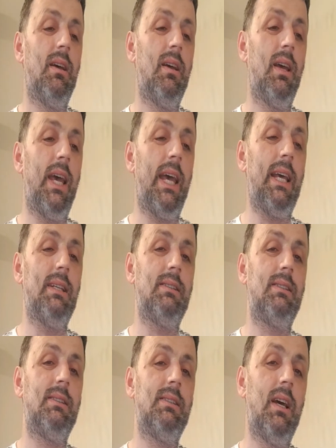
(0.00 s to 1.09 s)

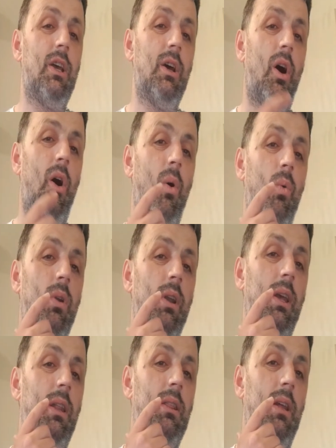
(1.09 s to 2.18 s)
is
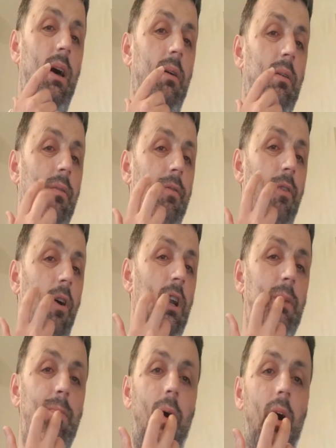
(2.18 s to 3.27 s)
only the
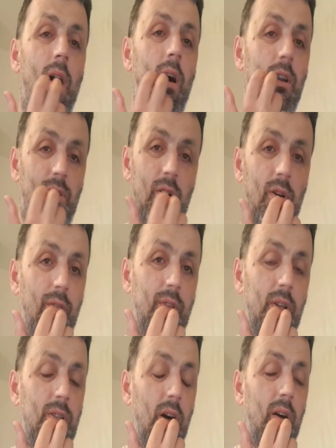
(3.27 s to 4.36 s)
front part of the
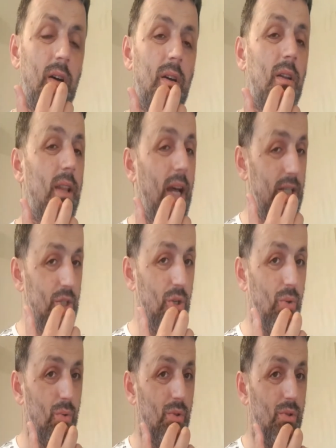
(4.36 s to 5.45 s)
tongue that's
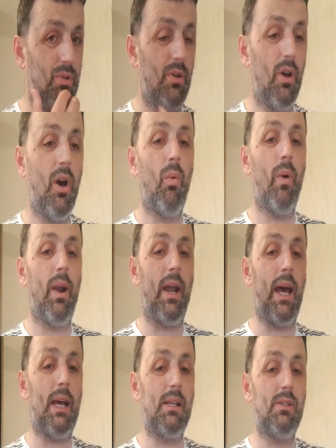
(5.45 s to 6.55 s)
used,
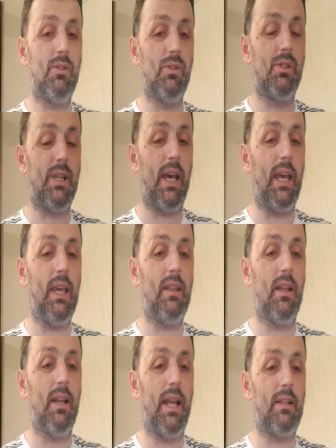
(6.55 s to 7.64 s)
whereas to say
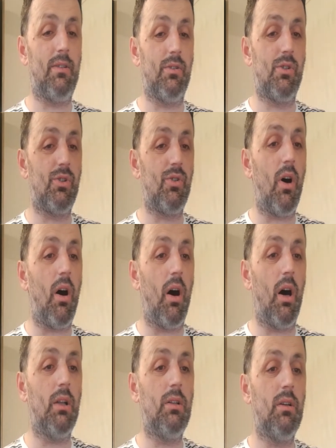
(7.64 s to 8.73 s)
the letter
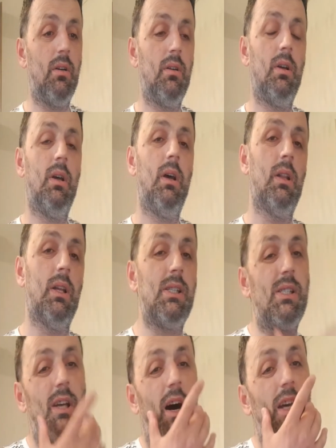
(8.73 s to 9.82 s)
sod, the
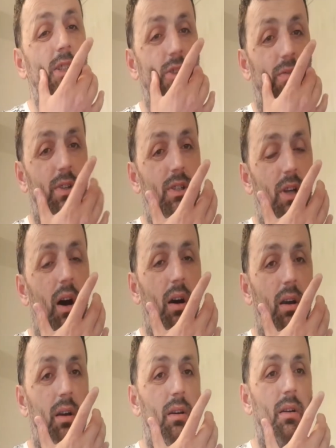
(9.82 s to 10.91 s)
sides of the
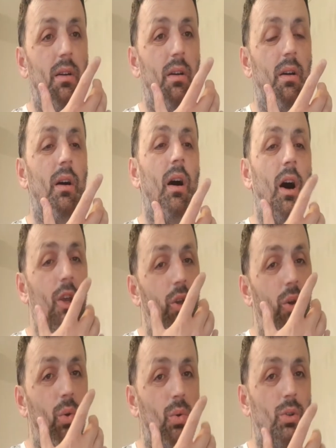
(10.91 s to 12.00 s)
tongue are
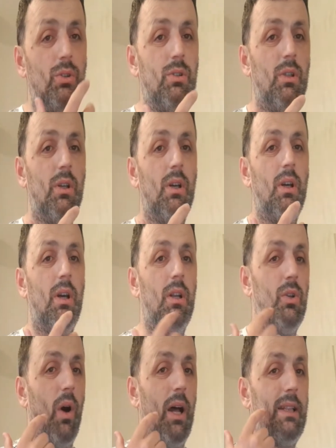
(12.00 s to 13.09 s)
used
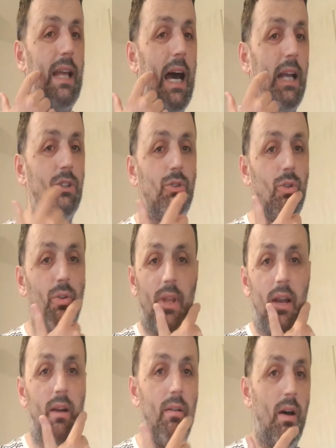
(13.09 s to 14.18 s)
to attach to
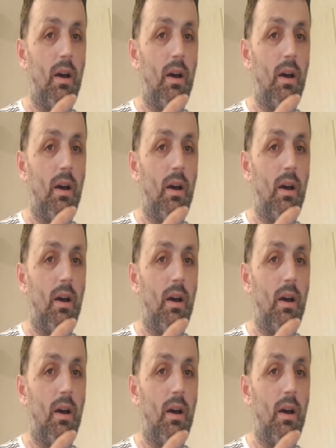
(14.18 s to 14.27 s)
their